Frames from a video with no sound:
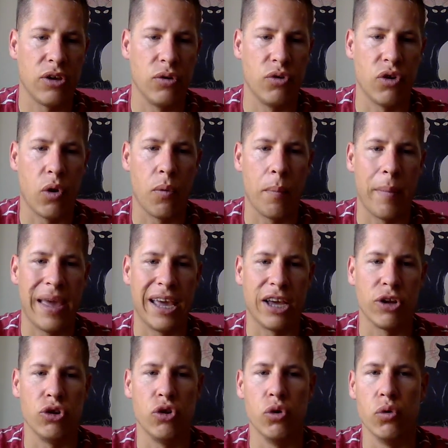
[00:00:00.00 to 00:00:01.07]
You don't
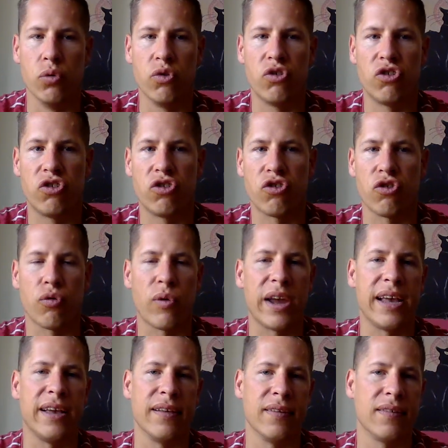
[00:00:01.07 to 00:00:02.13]
make new
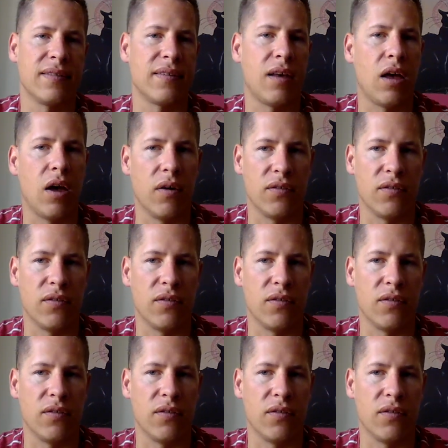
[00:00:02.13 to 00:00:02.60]
strains